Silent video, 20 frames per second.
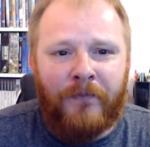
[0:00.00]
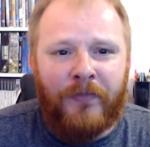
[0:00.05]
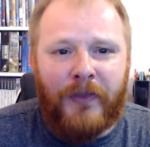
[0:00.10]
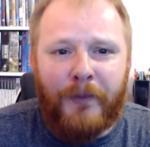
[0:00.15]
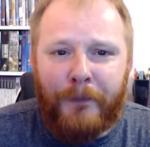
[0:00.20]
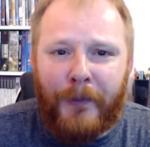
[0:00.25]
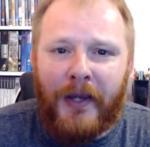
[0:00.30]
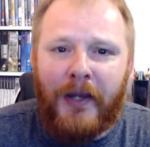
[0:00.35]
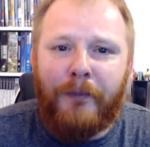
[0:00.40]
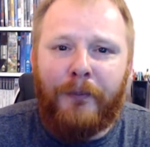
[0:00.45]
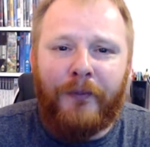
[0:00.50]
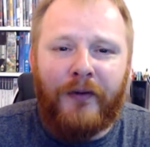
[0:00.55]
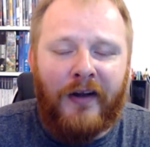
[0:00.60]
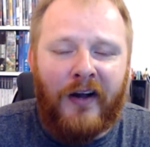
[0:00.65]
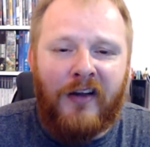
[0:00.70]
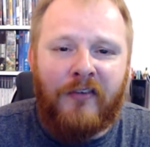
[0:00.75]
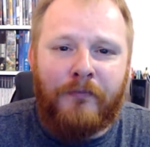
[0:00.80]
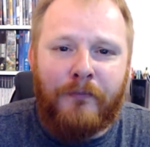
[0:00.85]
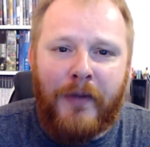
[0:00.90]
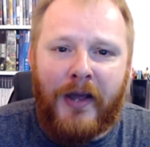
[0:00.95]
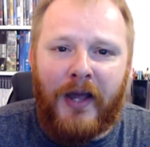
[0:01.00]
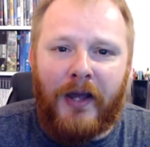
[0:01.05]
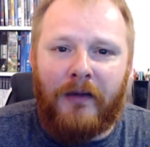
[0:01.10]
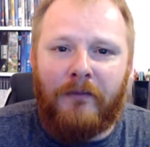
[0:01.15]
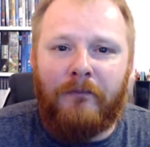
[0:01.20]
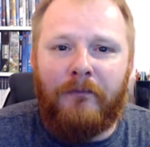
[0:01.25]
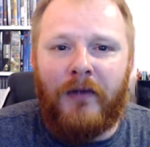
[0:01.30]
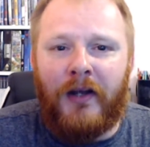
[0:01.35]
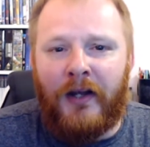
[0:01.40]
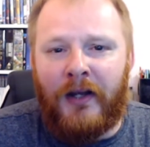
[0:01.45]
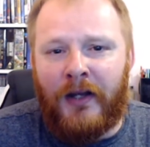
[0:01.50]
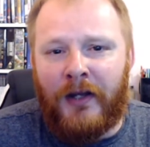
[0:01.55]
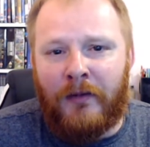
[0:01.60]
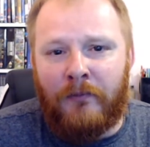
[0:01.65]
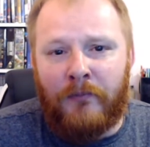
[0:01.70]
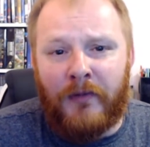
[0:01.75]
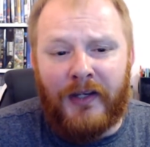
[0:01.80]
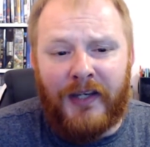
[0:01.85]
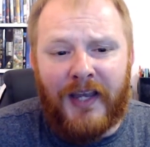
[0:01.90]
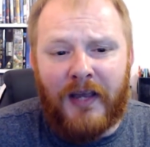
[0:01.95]
the people that I've met,
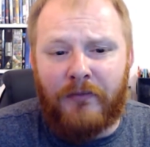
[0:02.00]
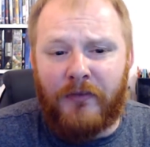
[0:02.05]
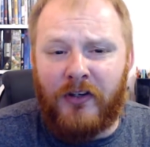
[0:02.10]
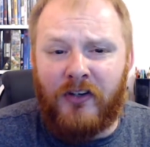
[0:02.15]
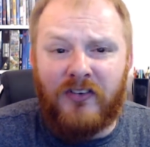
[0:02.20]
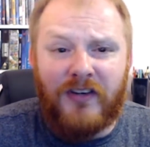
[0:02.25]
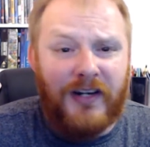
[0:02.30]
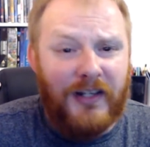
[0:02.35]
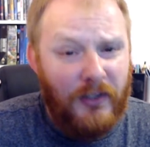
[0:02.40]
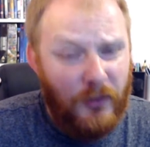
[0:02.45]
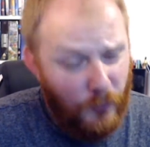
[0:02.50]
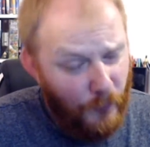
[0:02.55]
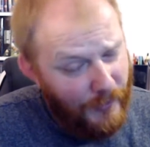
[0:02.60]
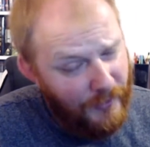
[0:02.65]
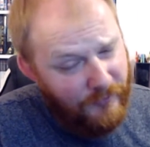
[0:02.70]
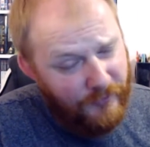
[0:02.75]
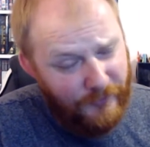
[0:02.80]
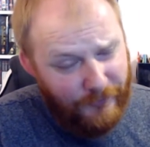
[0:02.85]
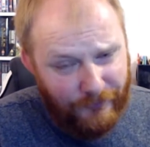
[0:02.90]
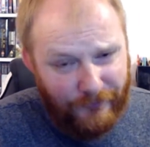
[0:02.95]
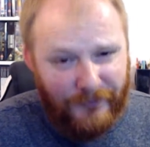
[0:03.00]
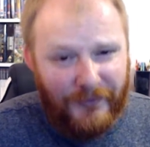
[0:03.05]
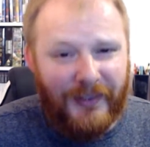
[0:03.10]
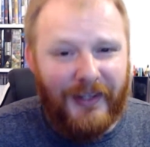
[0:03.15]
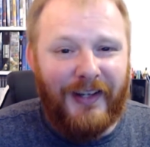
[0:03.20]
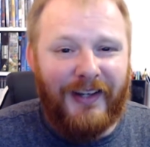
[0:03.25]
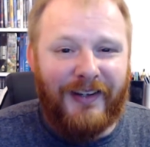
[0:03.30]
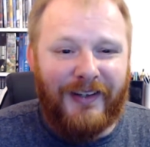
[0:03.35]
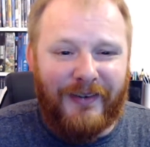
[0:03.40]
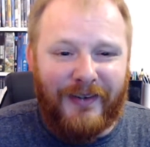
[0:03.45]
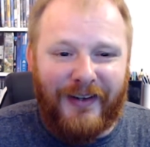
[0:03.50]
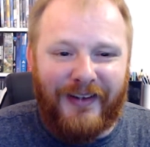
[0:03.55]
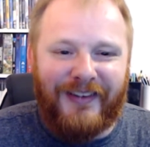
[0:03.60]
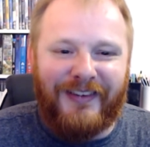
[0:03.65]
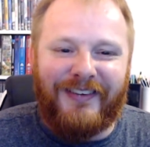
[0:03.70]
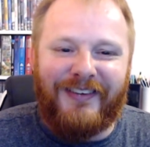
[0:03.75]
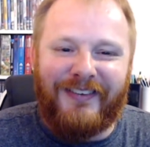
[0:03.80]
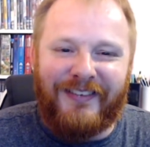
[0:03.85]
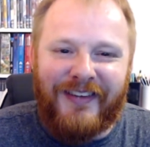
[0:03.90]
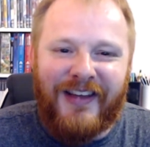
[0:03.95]
and Captain Granite, you're one of them,
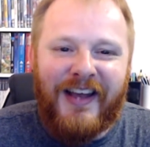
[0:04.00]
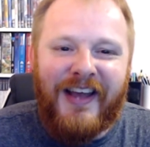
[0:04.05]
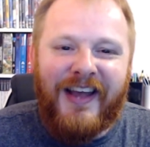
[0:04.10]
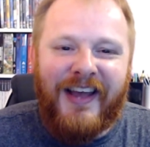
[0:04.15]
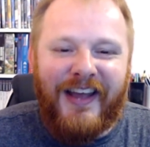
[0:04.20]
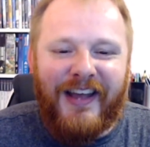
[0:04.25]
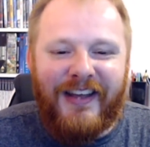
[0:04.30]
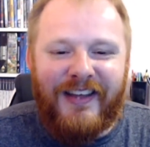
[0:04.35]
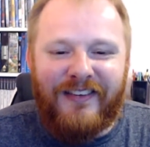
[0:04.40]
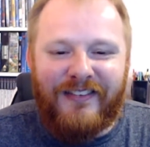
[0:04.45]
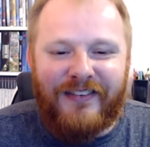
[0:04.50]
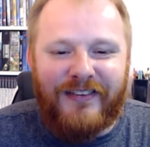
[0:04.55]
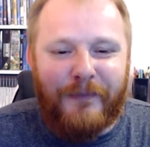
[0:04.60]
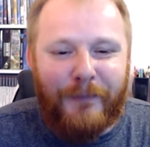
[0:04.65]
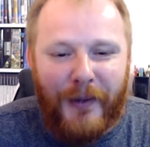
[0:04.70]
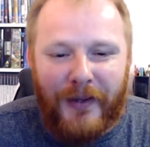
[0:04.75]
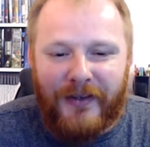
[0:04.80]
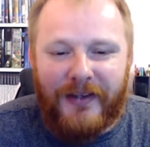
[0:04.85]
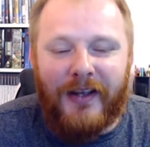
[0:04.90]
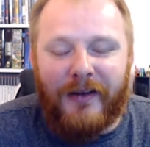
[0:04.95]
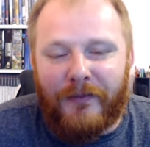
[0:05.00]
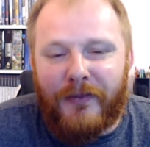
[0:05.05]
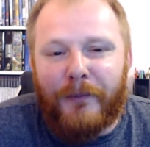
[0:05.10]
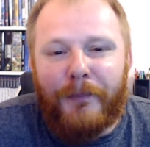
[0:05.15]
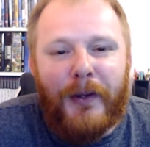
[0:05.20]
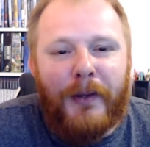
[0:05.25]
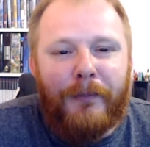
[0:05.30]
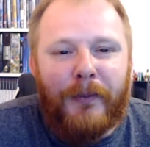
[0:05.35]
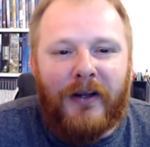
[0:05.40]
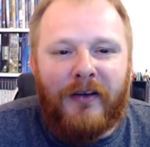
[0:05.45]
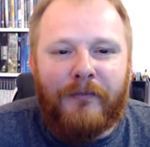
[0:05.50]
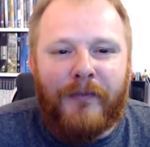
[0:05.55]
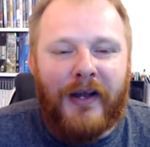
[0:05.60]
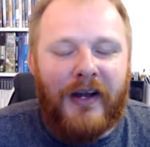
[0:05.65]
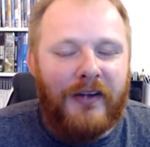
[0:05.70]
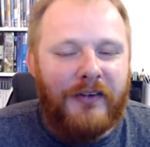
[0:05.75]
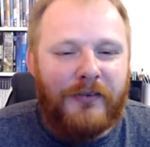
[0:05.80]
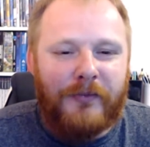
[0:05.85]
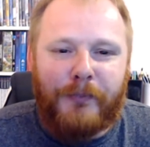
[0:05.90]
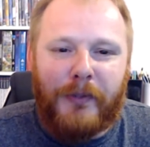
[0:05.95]
the people I've
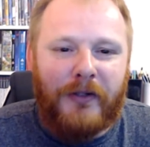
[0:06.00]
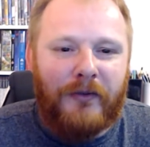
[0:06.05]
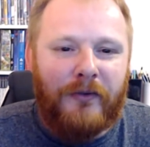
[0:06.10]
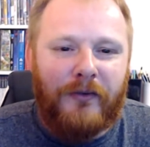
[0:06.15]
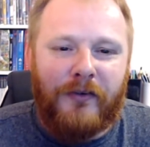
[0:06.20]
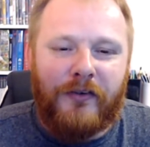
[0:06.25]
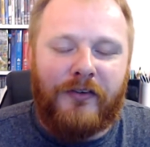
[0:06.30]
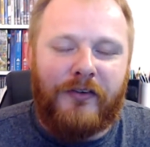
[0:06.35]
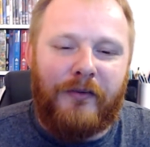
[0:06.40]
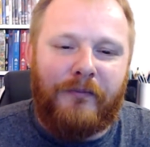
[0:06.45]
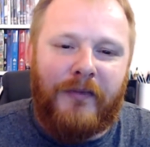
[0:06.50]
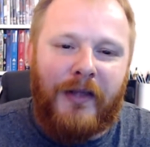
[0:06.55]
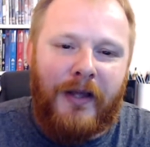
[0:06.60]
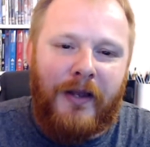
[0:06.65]
met have just been awesome.